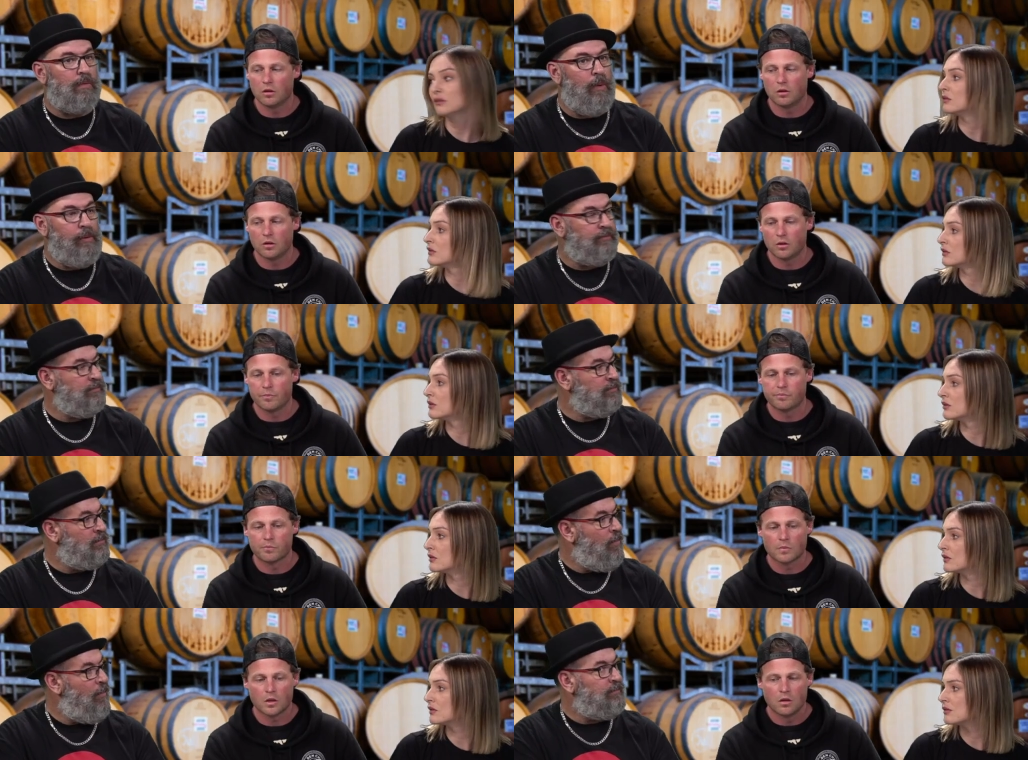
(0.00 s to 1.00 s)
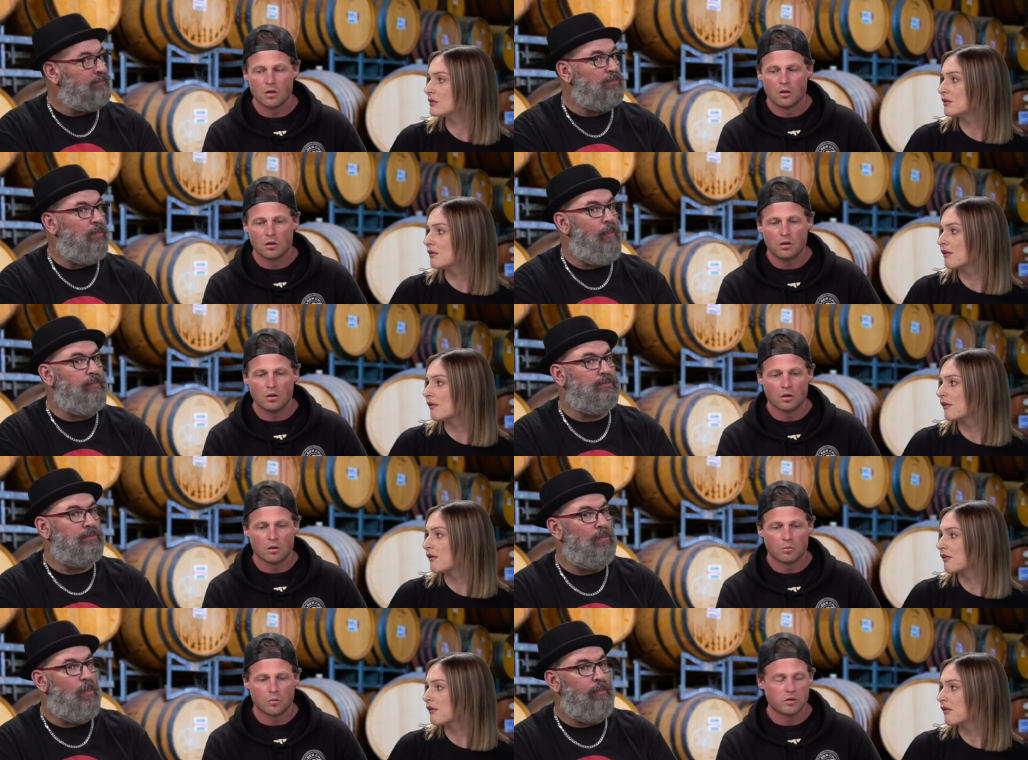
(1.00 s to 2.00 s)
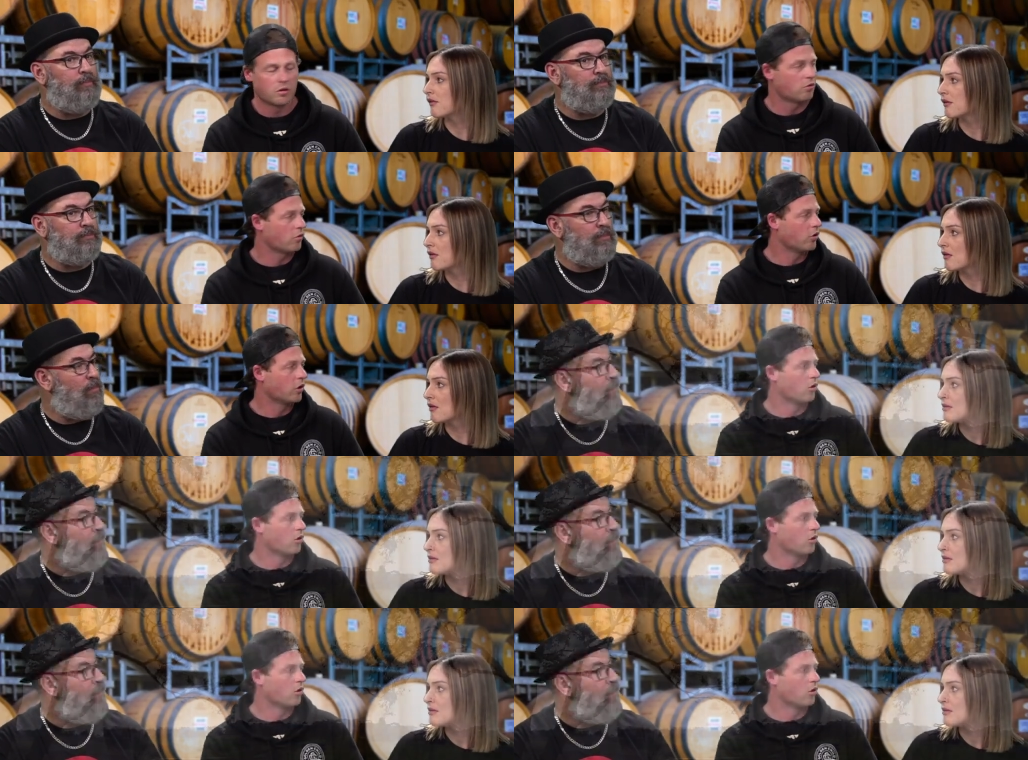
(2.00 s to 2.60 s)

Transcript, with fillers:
Speaker 1: and. Yeah, my sister and I